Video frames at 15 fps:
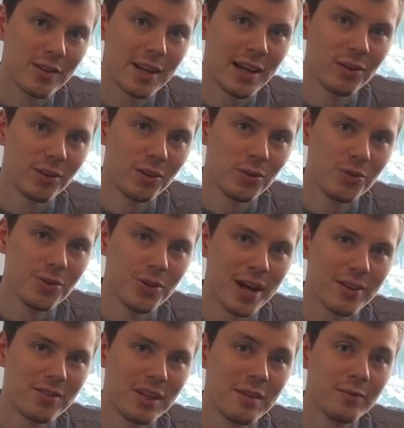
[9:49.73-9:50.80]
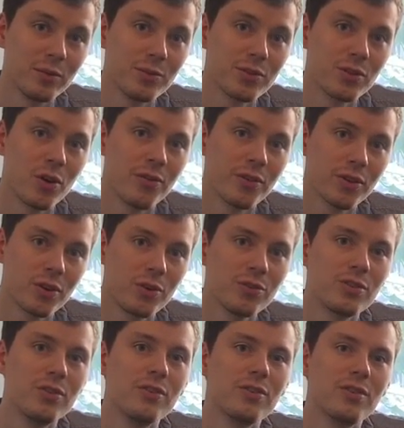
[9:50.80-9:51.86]
Elgar also had an influence on the
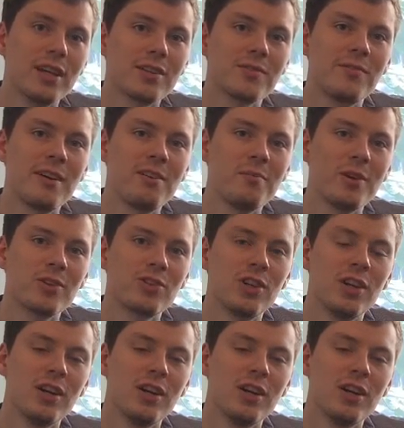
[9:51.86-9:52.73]
continent, and that's very much